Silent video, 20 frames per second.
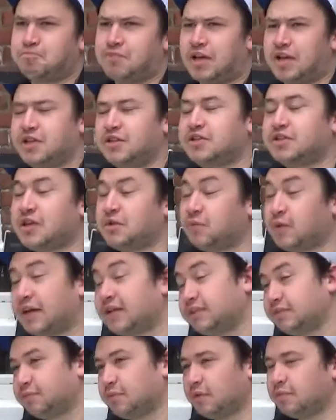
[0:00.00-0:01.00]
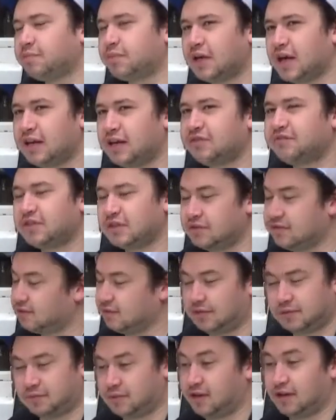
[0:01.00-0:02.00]
I'm going
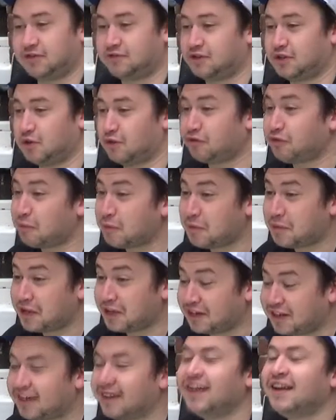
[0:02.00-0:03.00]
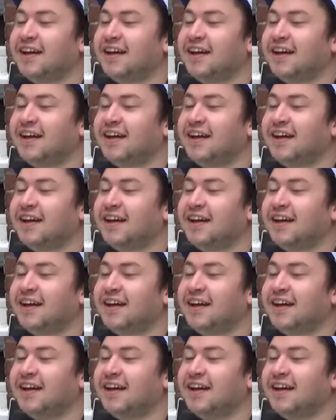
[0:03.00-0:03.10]
to have to go from the beginning.